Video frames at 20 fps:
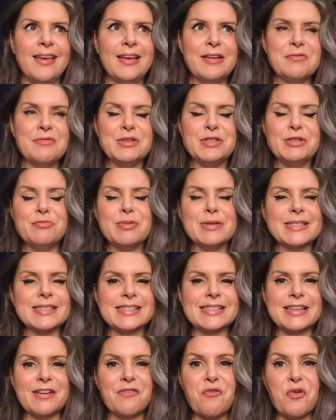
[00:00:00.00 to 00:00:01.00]
we do
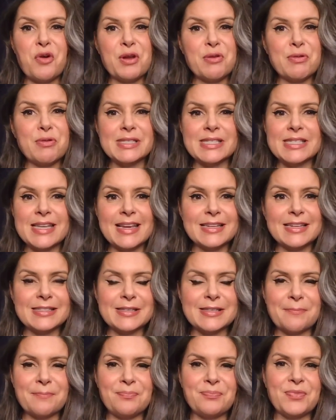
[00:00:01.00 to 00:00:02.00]
business in 41
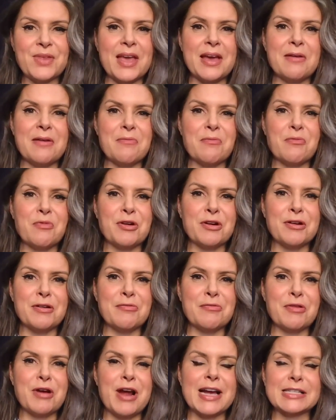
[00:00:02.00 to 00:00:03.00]
states.
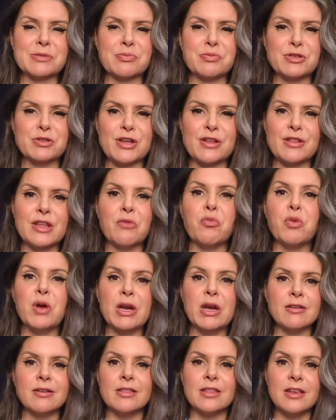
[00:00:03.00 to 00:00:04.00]
We're experts on the
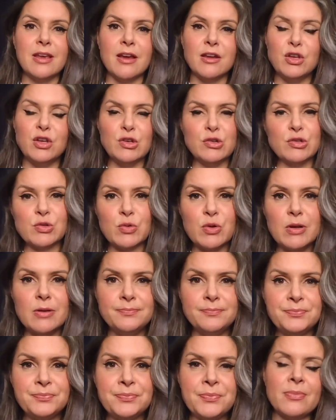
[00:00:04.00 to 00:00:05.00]
weird and the
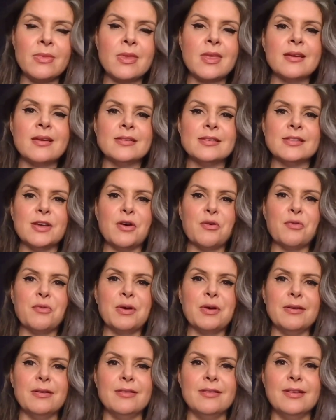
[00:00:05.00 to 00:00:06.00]
unusual. So
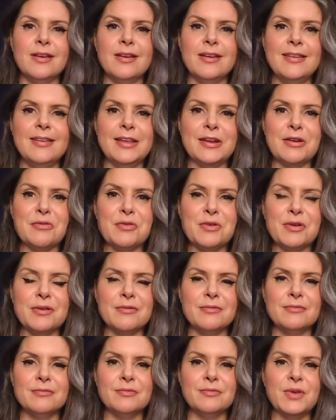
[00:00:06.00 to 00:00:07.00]

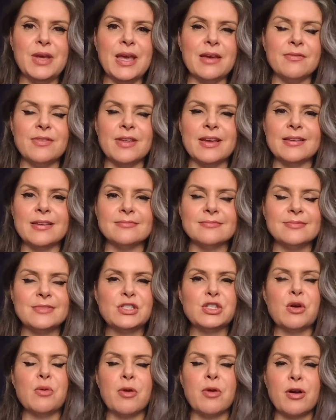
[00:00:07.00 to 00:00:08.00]
we have like
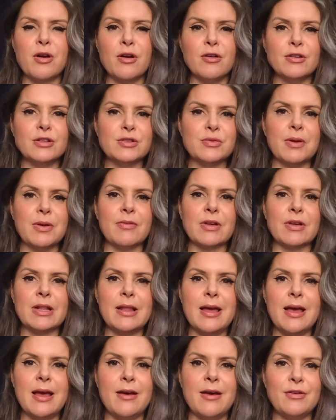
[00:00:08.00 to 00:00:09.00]
sober coach, we have a
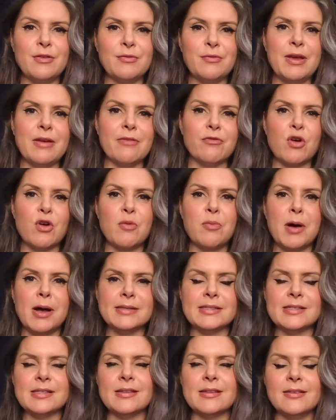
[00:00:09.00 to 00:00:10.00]
clown, we have
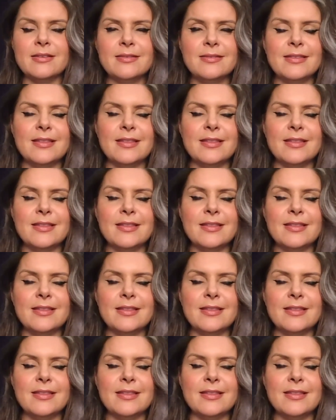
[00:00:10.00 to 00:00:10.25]
robots that